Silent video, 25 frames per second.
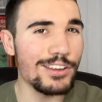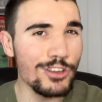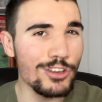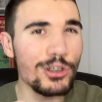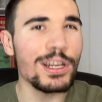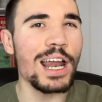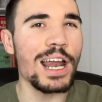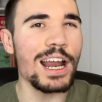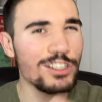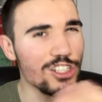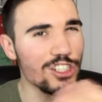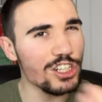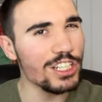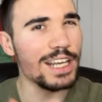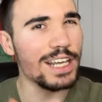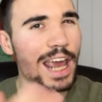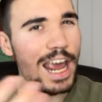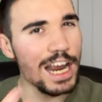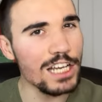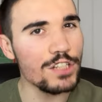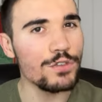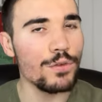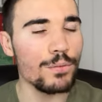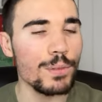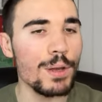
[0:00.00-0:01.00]
can actually
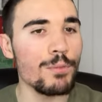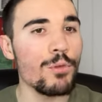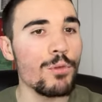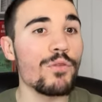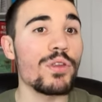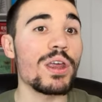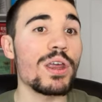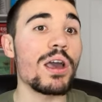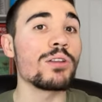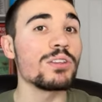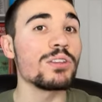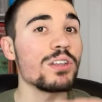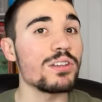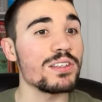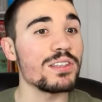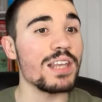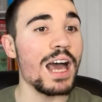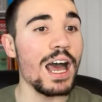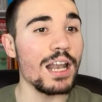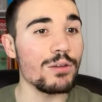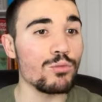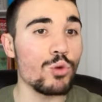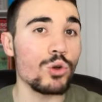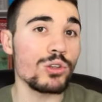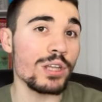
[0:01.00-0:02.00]
gauge from them whether they
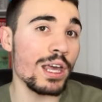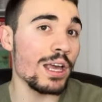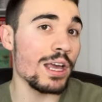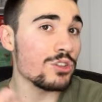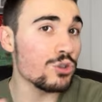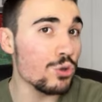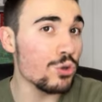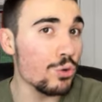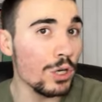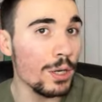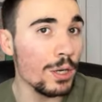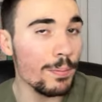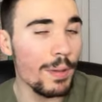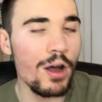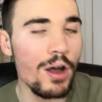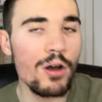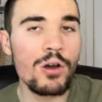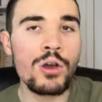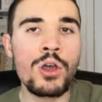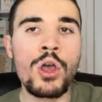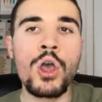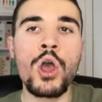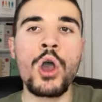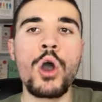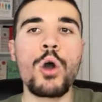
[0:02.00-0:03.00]
understand what they are talking
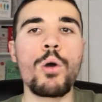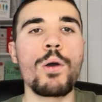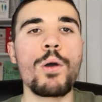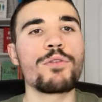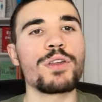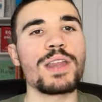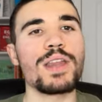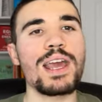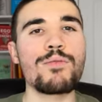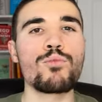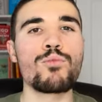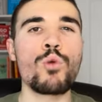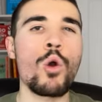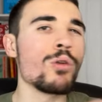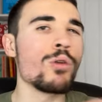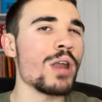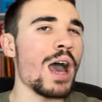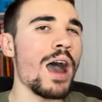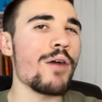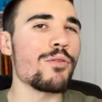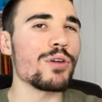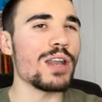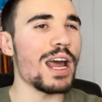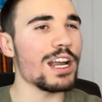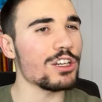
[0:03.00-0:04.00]
about or whether they won't
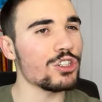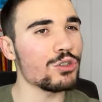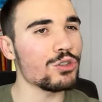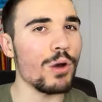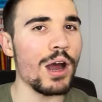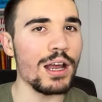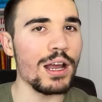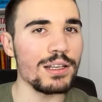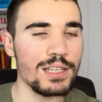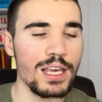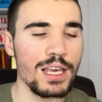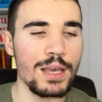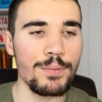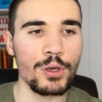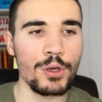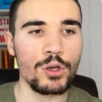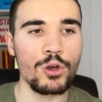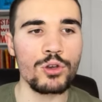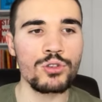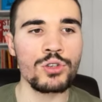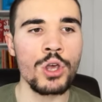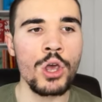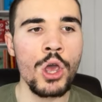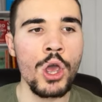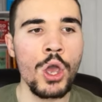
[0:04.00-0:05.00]
have an actual idea. Because